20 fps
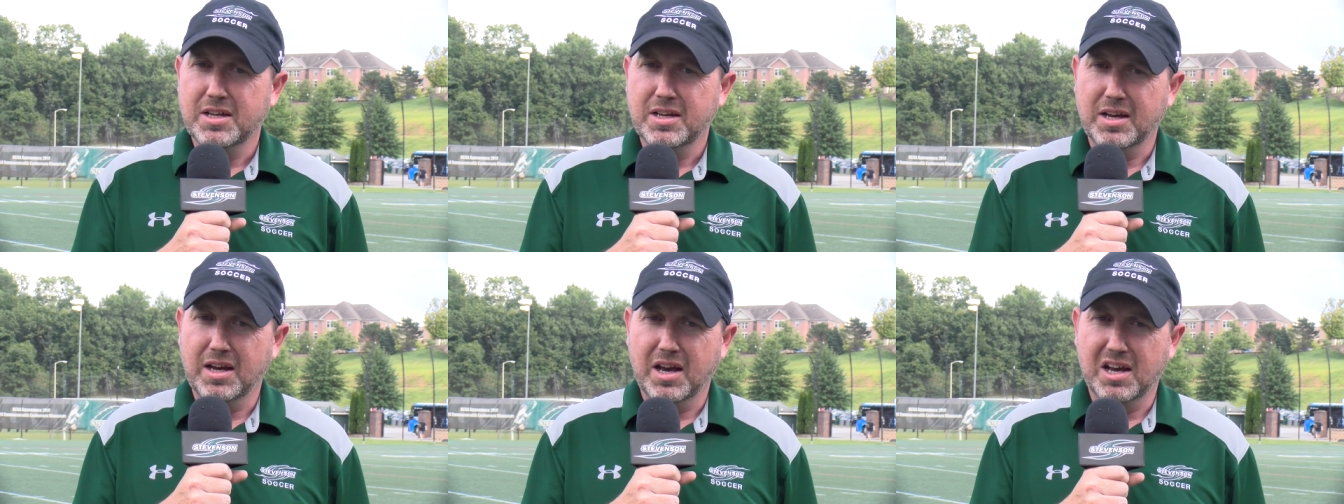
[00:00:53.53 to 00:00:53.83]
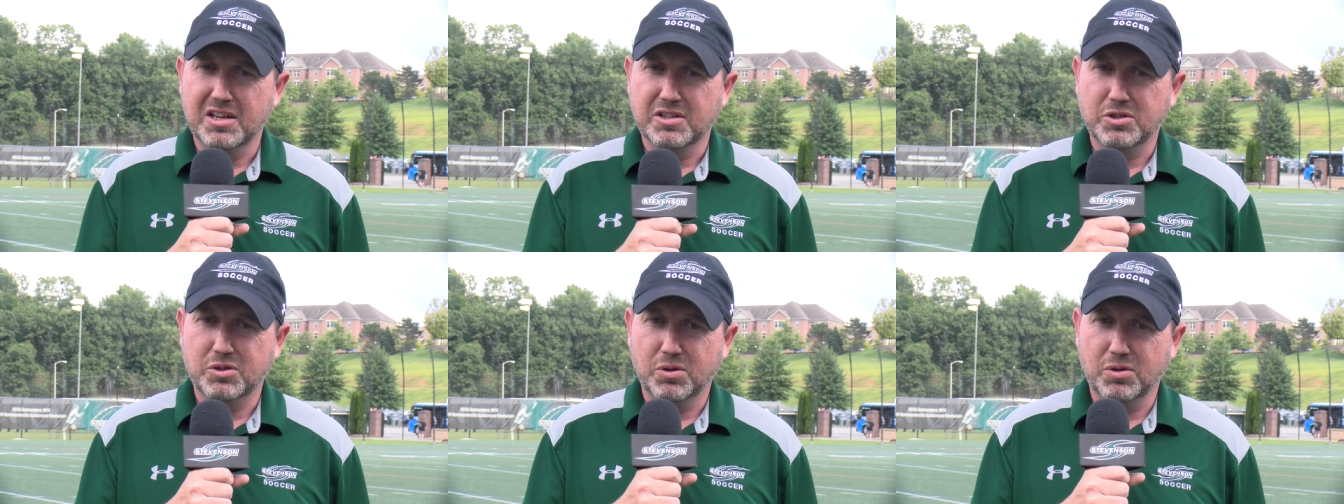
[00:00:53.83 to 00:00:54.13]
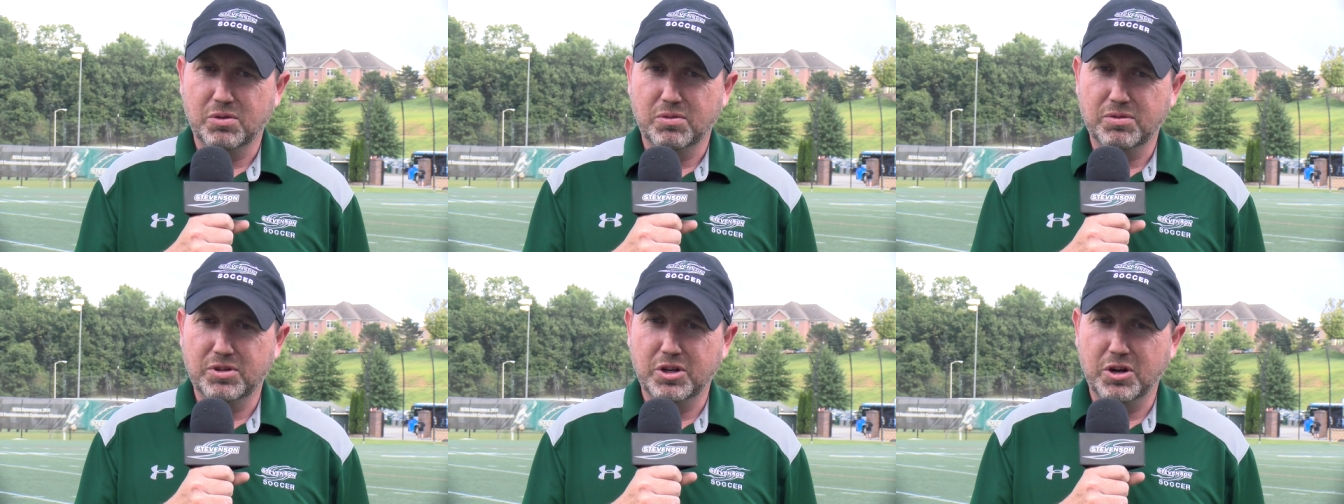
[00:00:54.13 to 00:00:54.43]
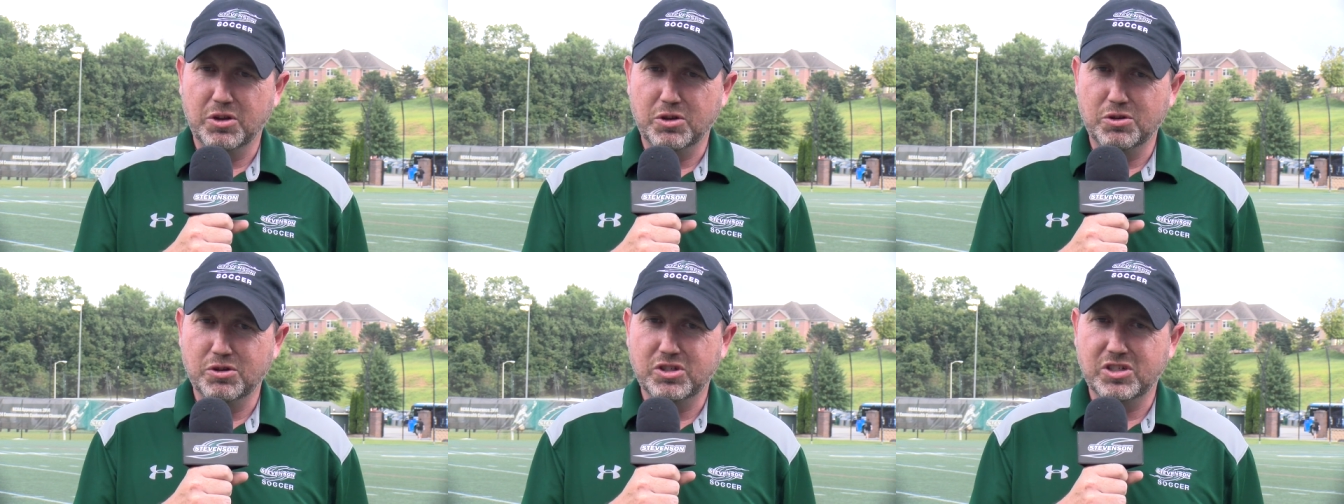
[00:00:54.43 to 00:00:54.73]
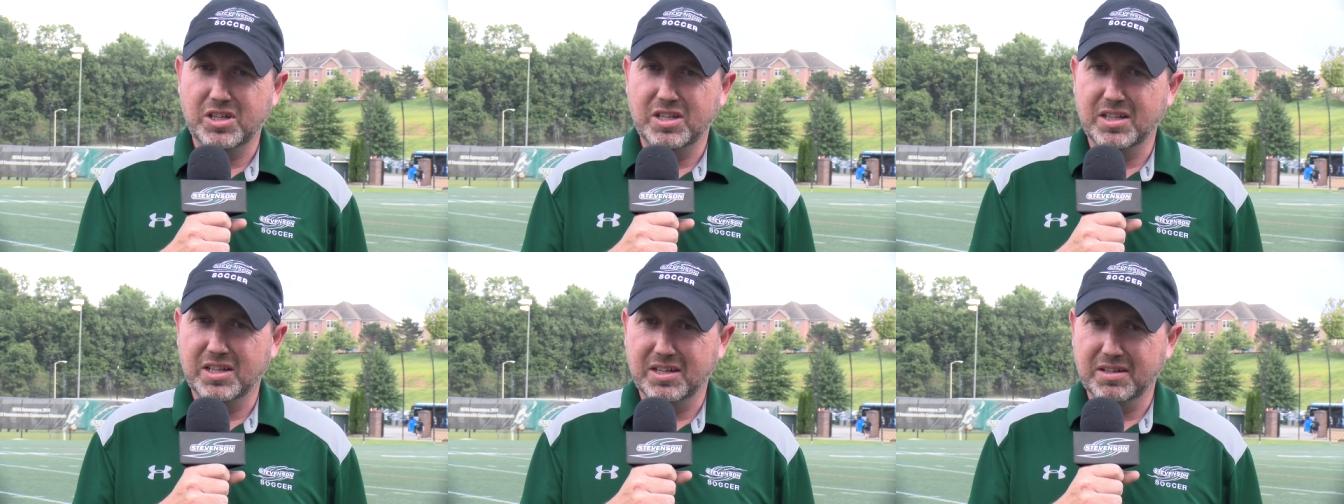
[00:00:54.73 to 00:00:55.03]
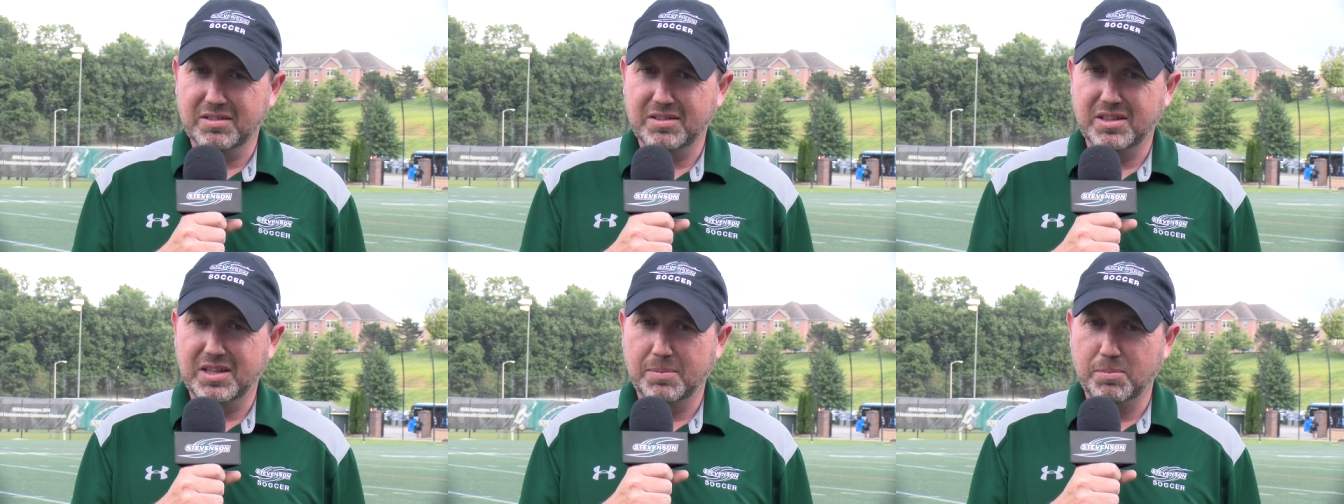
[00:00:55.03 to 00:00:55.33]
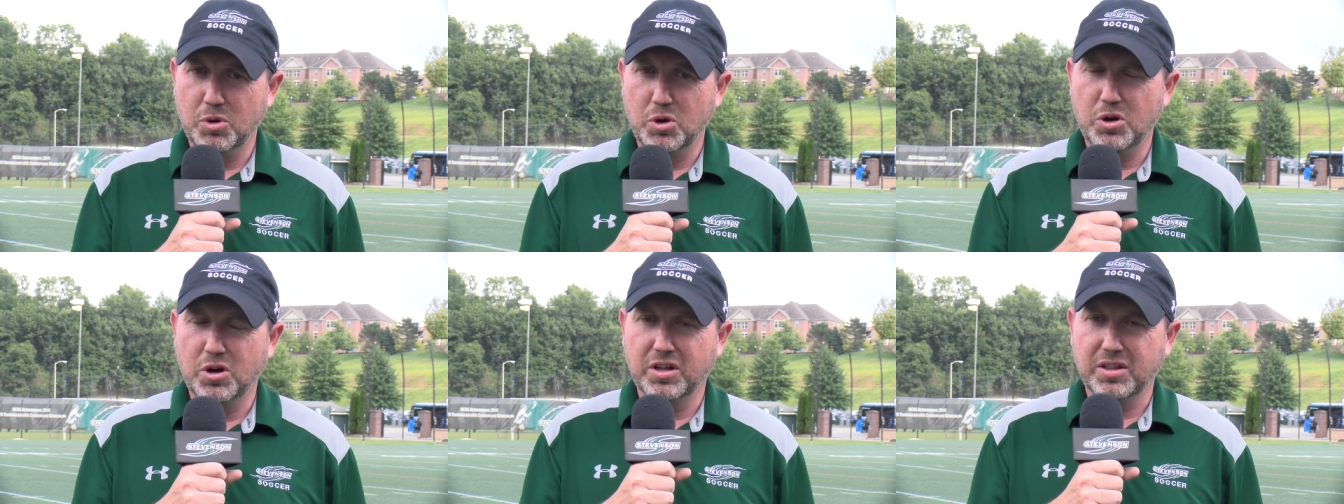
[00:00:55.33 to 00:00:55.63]
Uh, so you know you've seen the the
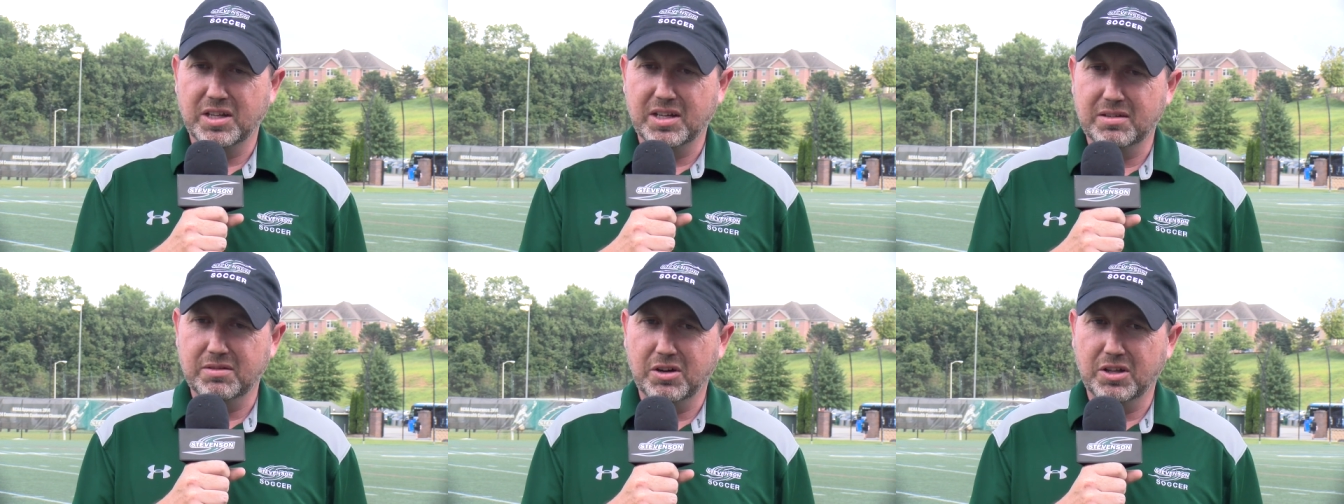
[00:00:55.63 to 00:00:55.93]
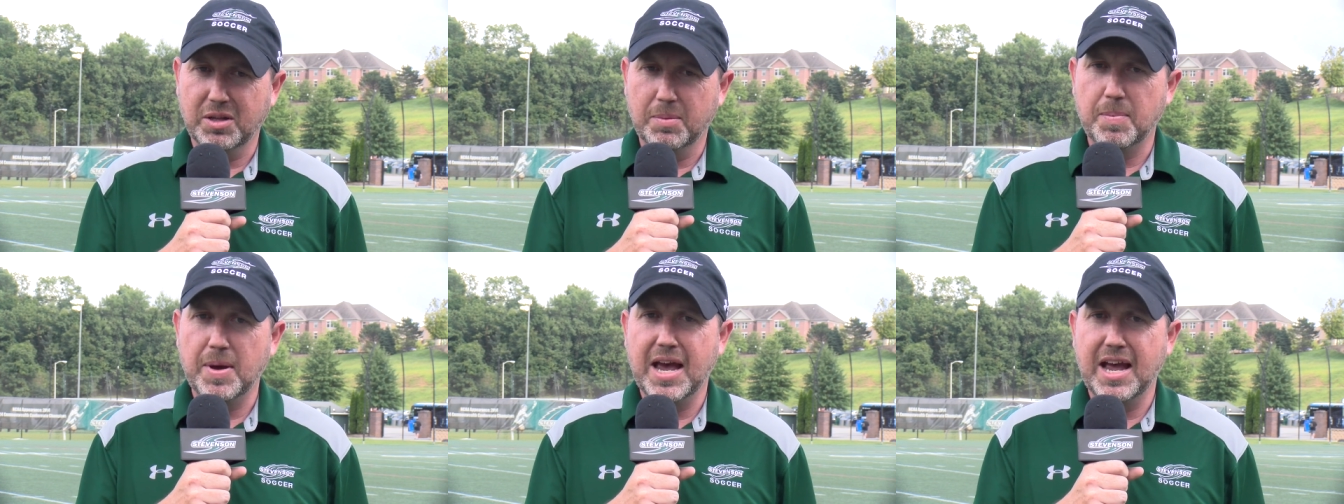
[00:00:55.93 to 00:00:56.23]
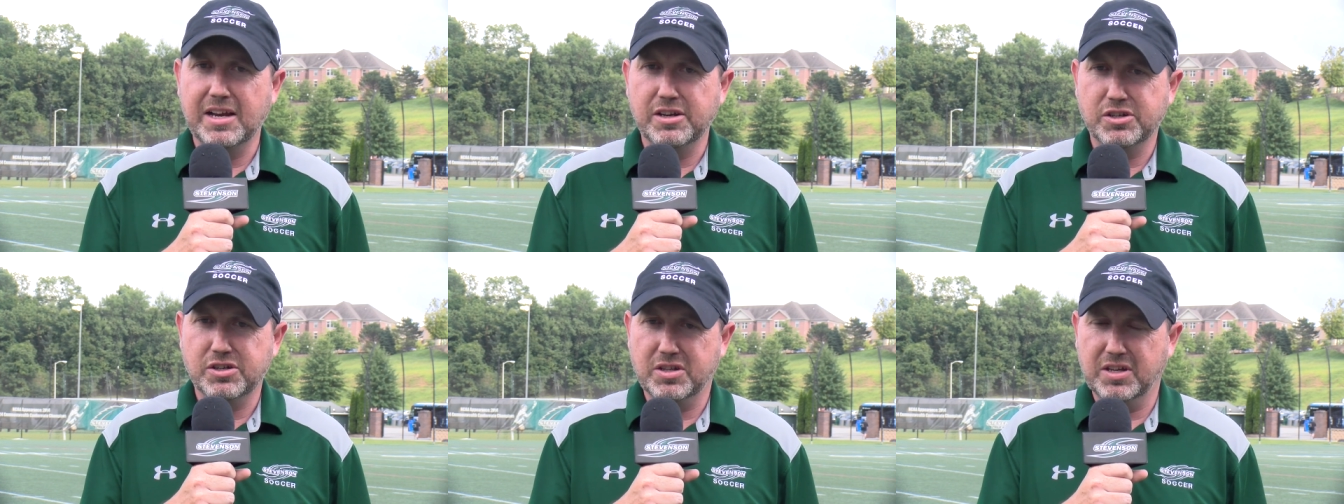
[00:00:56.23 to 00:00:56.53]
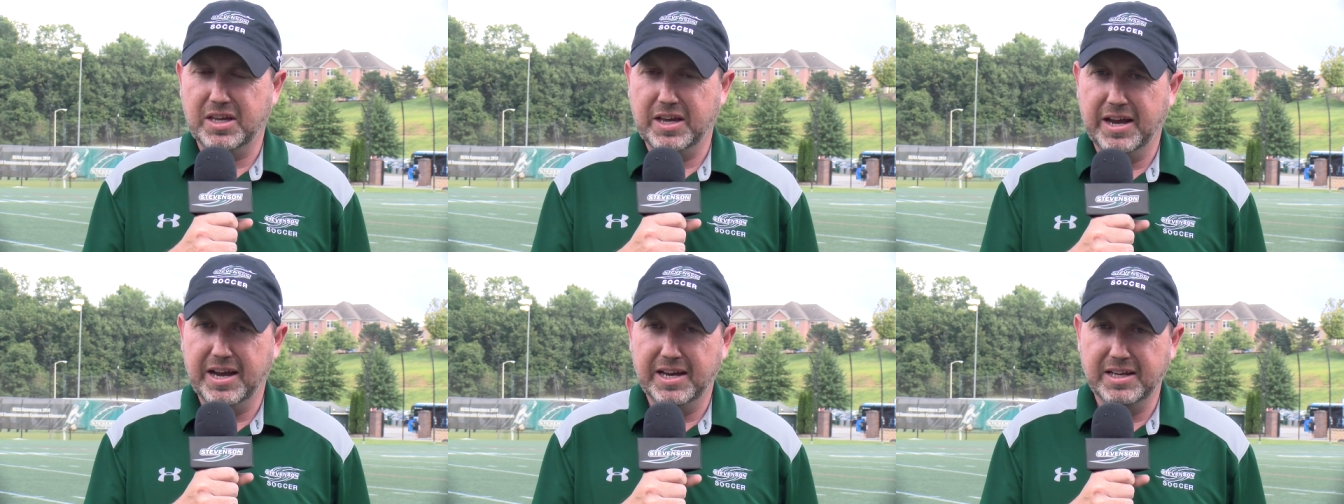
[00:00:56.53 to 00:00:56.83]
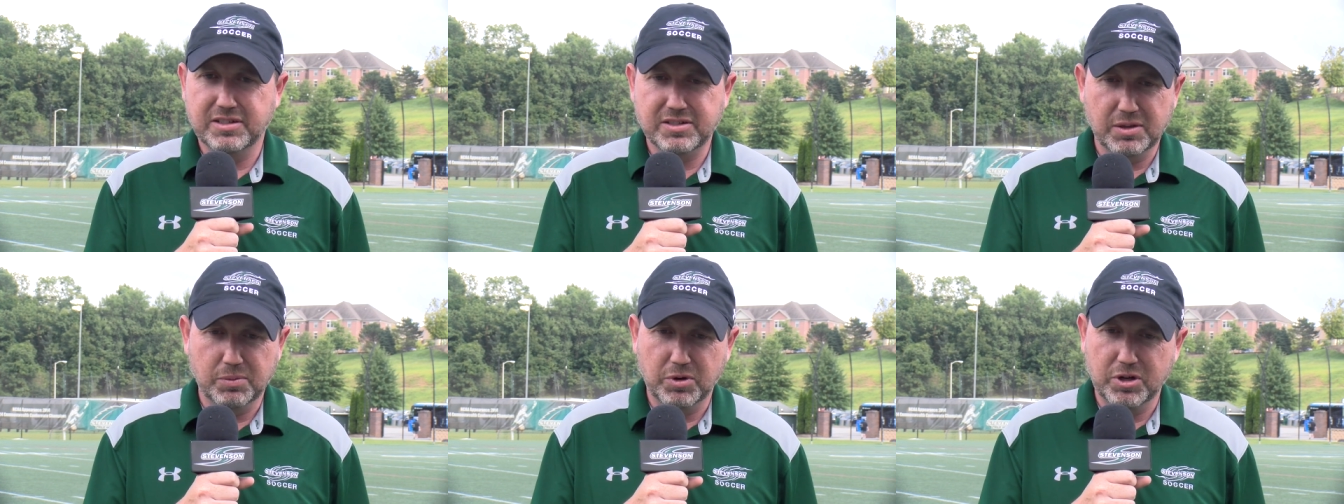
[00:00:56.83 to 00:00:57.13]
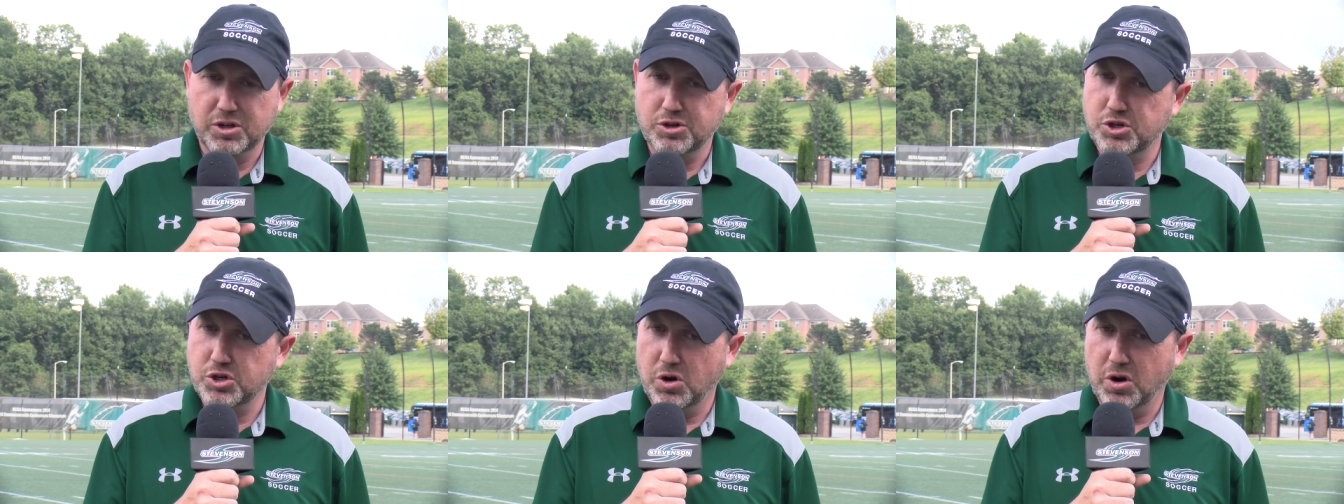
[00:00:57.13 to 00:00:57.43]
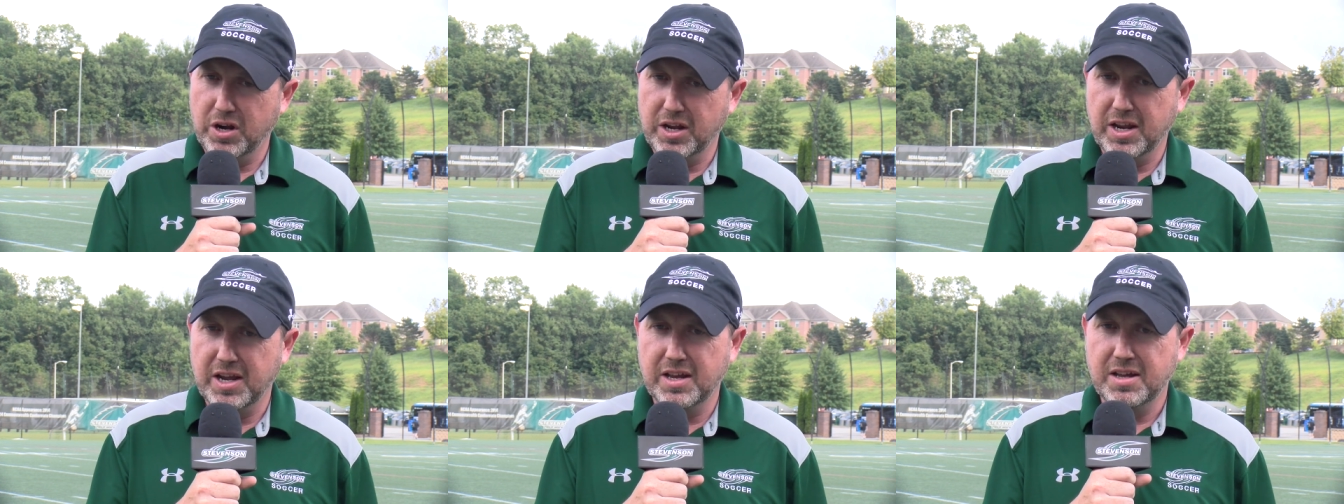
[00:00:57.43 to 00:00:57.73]
mood on the on the bench. The guys that were
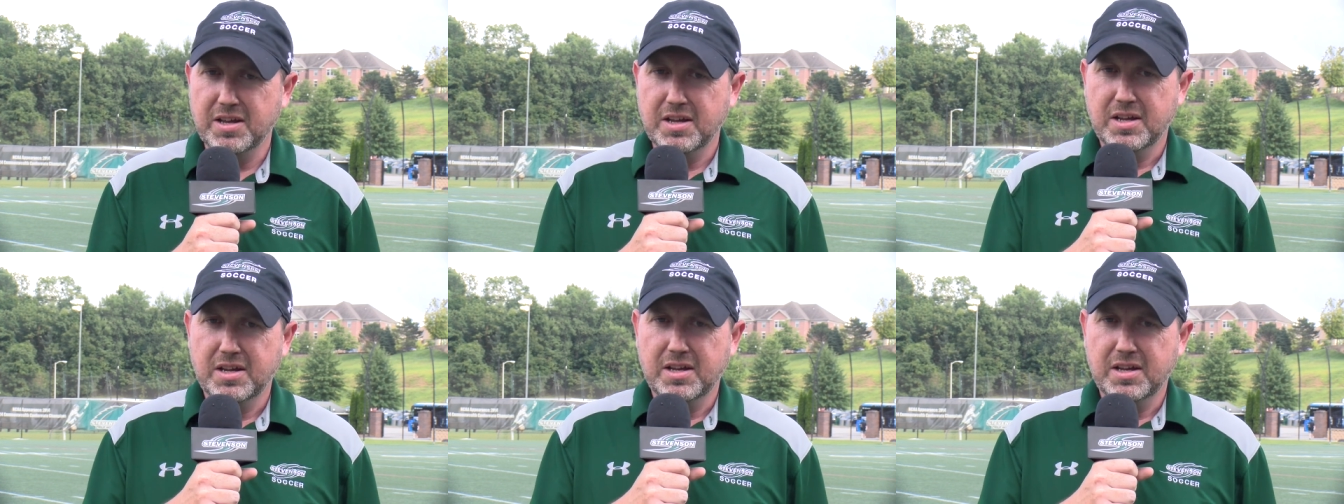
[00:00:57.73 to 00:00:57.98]
enjoying it.